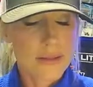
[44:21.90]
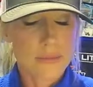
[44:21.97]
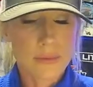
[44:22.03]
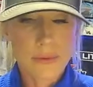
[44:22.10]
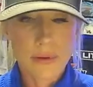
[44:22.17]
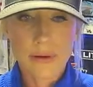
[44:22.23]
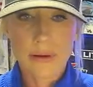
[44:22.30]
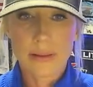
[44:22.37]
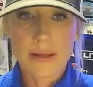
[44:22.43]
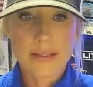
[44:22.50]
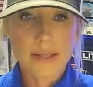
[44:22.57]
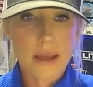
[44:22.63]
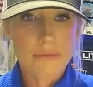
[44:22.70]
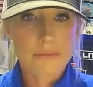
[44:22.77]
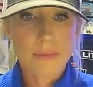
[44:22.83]
really
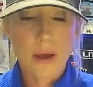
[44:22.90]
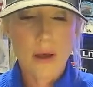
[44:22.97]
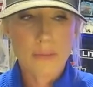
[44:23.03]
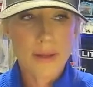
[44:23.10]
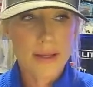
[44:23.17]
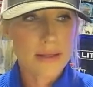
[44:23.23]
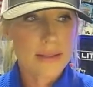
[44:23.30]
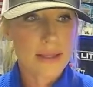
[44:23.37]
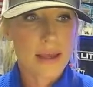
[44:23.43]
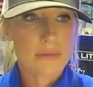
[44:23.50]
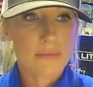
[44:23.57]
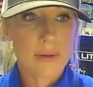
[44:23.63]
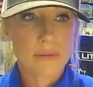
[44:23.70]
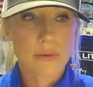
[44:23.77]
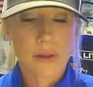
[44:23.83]
tough moments. I've
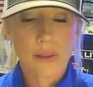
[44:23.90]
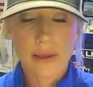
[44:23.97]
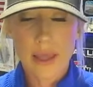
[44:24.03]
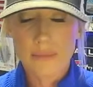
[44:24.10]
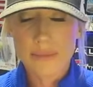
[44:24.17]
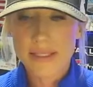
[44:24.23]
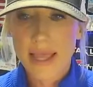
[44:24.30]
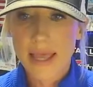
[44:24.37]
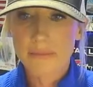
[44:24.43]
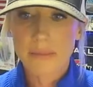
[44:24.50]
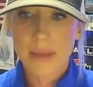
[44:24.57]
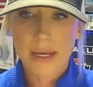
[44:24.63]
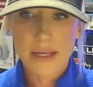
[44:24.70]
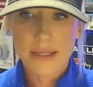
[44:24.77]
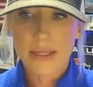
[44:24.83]
been really upset
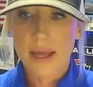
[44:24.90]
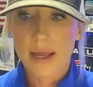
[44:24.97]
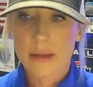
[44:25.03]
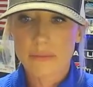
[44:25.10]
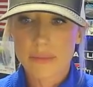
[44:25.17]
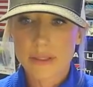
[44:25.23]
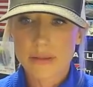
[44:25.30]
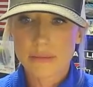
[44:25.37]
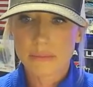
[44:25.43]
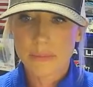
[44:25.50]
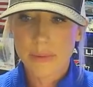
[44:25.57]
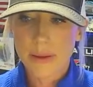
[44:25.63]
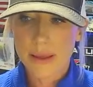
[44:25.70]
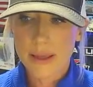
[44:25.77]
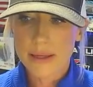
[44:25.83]
many a times,
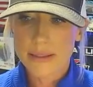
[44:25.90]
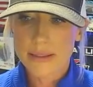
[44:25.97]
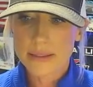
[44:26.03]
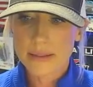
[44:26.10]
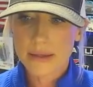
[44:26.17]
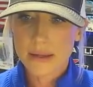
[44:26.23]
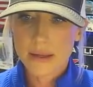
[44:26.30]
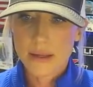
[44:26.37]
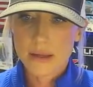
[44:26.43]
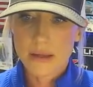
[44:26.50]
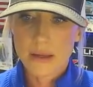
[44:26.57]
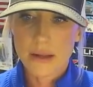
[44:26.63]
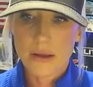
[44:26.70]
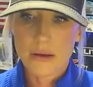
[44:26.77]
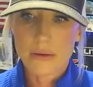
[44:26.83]
but
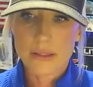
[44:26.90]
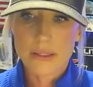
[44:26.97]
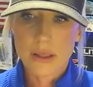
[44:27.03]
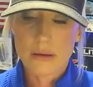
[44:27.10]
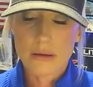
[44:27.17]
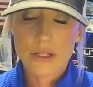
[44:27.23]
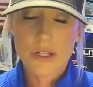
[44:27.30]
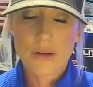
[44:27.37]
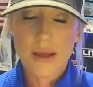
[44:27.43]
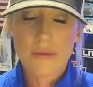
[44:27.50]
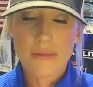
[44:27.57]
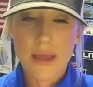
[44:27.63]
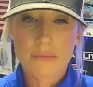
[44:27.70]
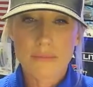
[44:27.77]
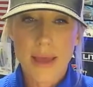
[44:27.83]
as long as you have
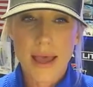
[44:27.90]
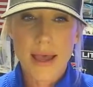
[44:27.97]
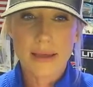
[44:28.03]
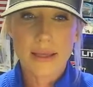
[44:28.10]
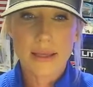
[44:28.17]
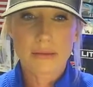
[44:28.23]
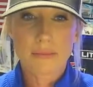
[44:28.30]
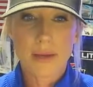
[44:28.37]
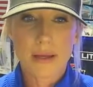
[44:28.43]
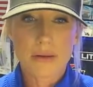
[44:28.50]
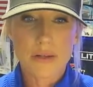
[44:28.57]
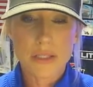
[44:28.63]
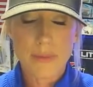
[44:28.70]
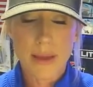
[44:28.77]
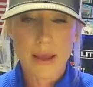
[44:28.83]
that backing by
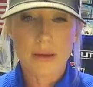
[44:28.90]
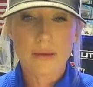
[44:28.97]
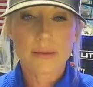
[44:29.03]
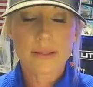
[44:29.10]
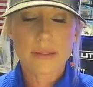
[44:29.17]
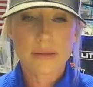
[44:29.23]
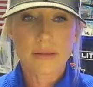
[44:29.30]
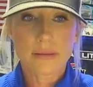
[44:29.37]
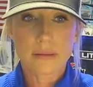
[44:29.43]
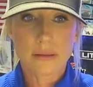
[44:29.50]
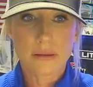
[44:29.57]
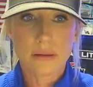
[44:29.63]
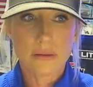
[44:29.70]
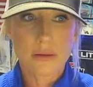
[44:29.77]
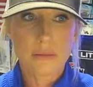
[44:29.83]
your spouse,
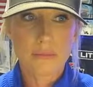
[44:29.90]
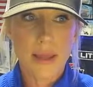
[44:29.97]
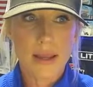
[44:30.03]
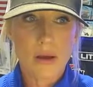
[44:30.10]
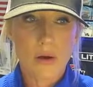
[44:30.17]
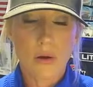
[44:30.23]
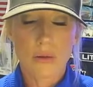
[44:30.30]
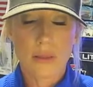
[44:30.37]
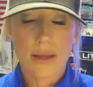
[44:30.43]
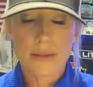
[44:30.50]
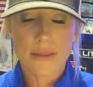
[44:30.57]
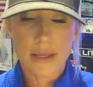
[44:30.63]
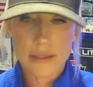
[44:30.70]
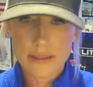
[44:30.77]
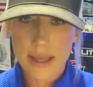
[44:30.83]
you can make a whole lot of
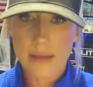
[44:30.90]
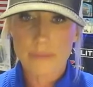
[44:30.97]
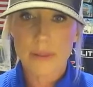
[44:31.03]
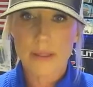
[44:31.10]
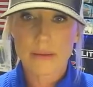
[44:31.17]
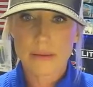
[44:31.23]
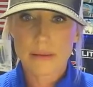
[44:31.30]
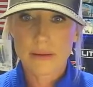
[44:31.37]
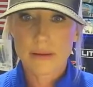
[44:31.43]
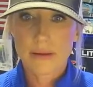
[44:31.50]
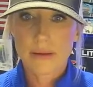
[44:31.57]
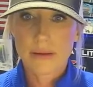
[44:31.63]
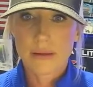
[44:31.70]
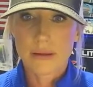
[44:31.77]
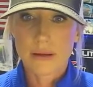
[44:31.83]
things happen.
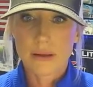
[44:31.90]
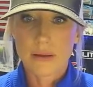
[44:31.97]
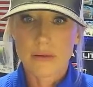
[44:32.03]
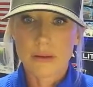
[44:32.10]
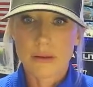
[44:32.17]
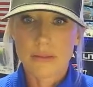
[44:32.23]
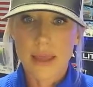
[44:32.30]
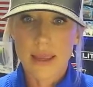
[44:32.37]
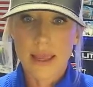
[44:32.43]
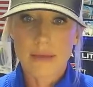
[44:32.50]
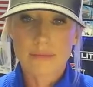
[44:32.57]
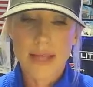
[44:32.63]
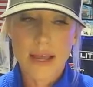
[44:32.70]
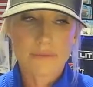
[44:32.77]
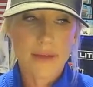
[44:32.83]
They have
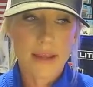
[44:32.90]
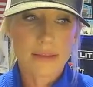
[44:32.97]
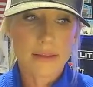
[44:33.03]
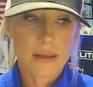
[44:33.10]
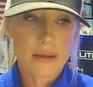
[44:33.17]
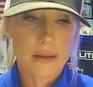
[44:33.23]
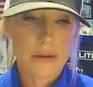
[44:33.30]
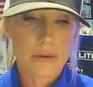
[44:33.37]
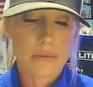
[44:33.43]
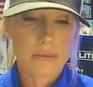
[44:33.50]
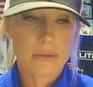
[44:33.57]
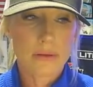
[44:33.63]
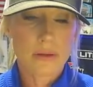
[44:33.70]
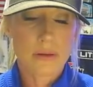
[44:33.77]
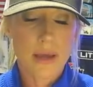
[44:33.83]
to have faith in you.
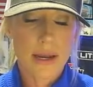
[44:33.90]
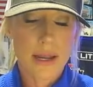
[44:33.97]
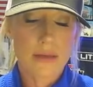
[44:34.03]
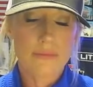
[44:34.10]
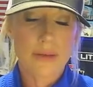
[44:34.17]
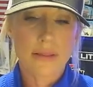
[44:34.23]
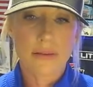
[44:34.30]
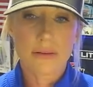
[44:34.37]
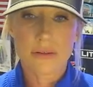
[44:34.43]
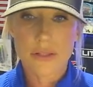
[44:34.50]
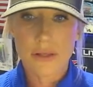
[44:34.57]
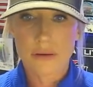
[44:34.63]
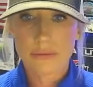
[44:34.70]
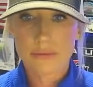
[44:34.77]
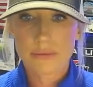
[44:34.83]
You got to have faith in
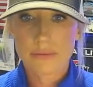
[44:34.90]
yourself.